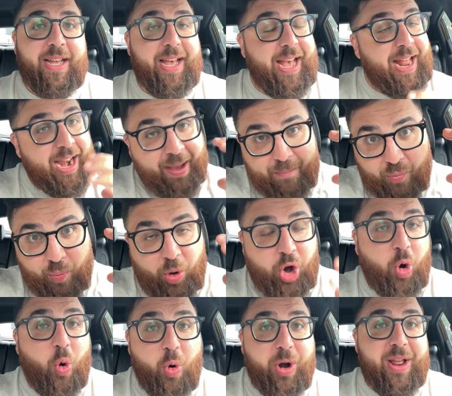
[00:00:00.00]
and I'm
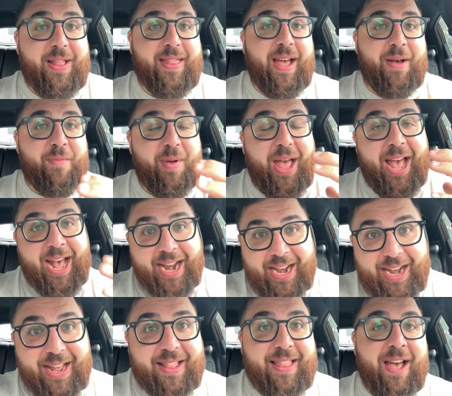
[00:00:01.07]
recording them,
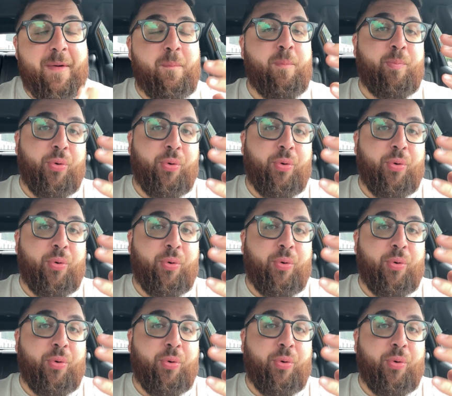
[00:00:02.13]
editing them,